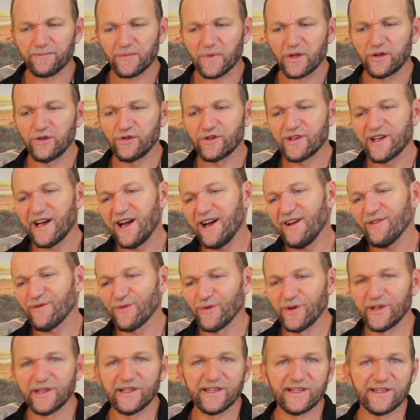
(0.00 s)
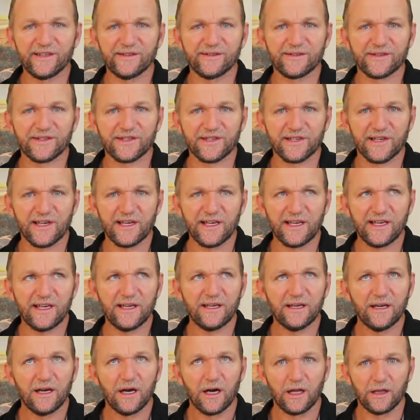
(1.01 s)
you can't really
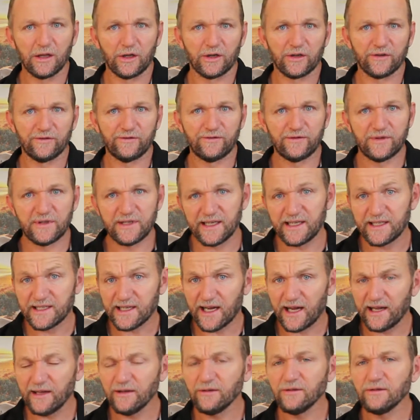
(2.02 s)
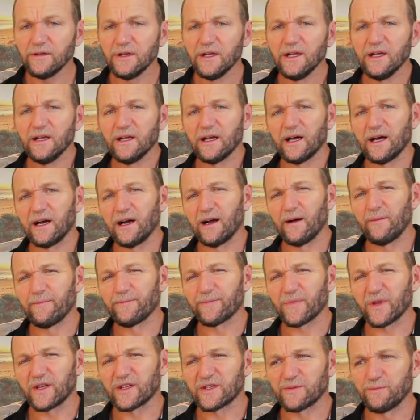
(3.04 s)
see a lot of detail.
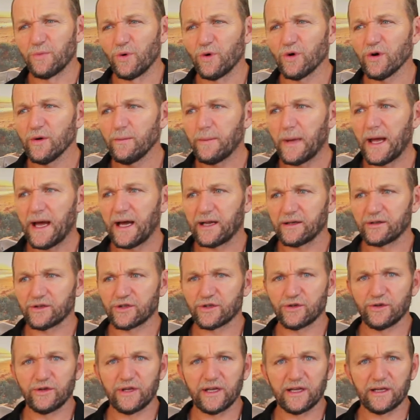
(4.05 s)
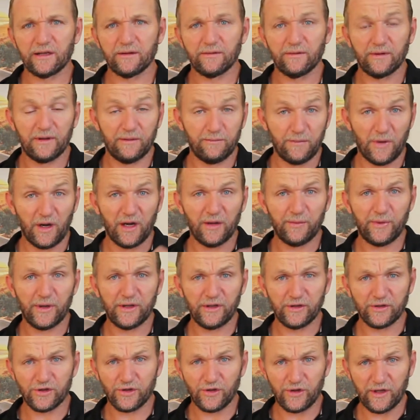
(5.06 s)
It's more about shooting, in my
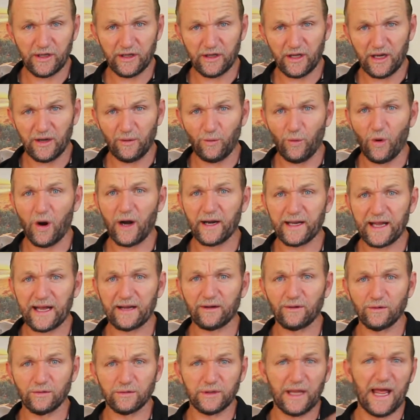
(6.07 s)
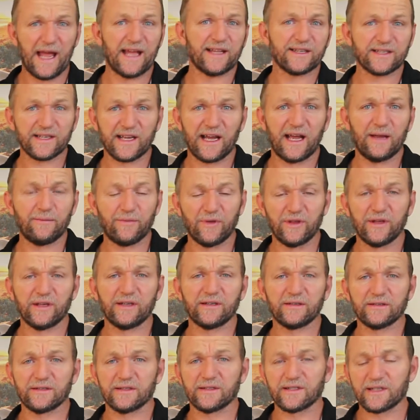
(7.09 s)
opinion, shooting like wide angle landscape
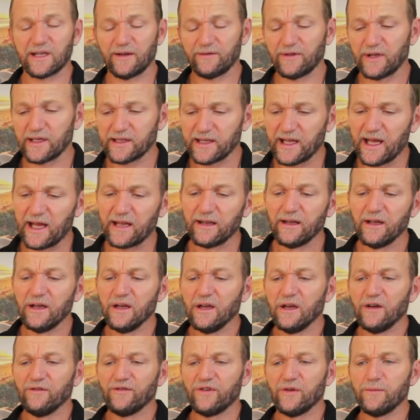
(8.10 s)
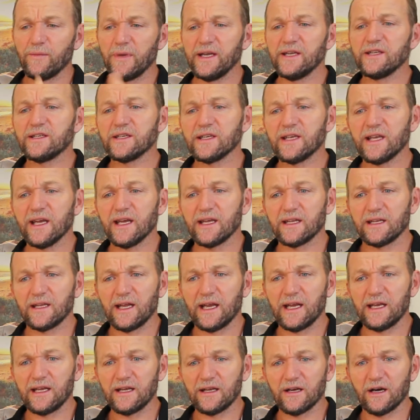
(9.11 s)
things and stuff like that. For me to get
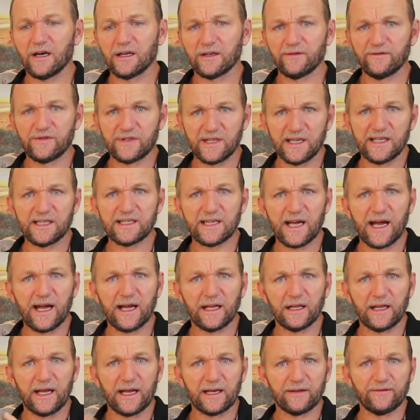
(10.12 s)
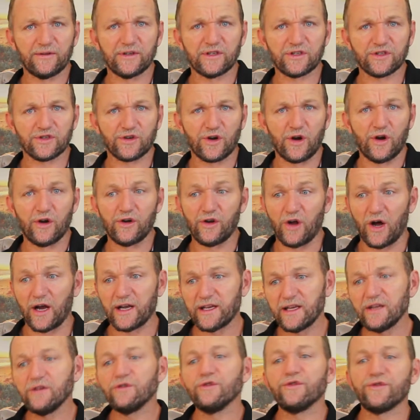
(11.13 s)
any kind of detail out of this drone, I
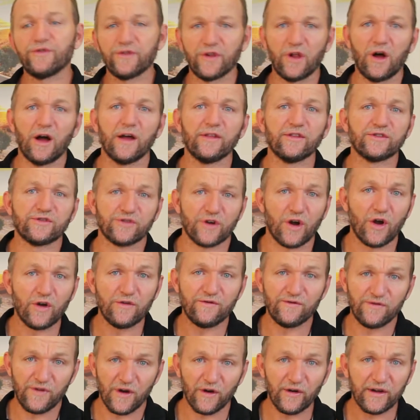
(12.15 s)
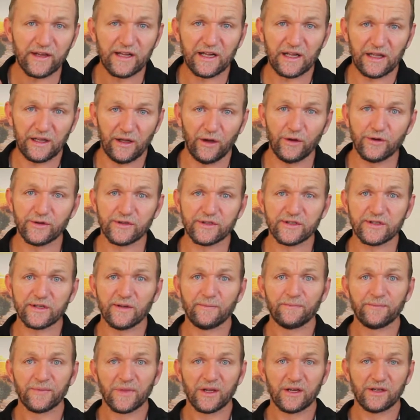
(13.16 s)
need to fly the drone very
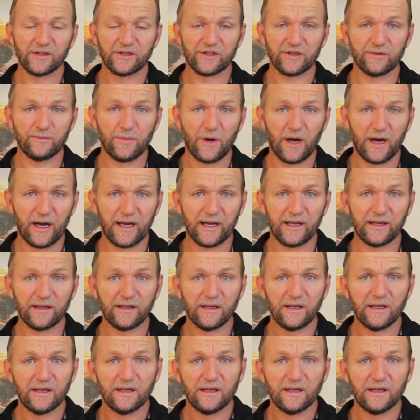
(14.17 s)
close to my